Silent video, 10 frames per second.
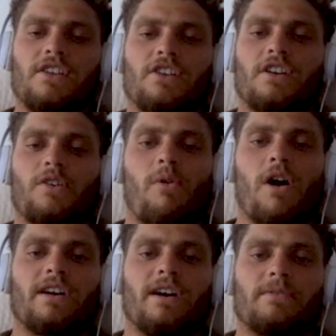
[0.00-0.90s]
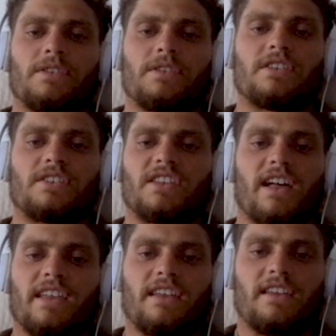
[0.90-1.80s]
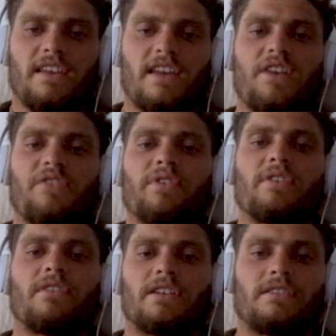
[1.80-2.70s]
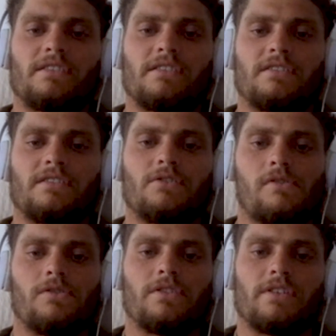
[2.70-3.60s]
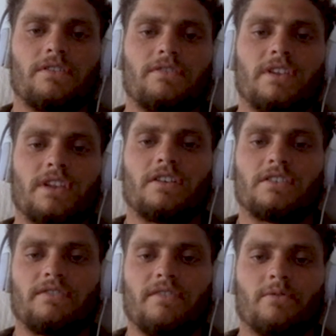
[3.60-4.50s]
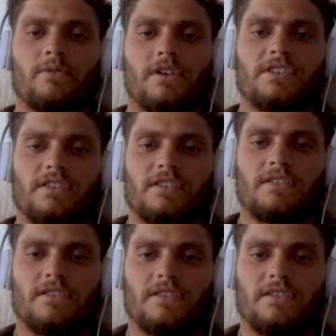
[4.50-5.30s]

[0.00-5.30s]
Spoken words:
you go to a World Cup and you just see like everyone on all the videos you've ever watched,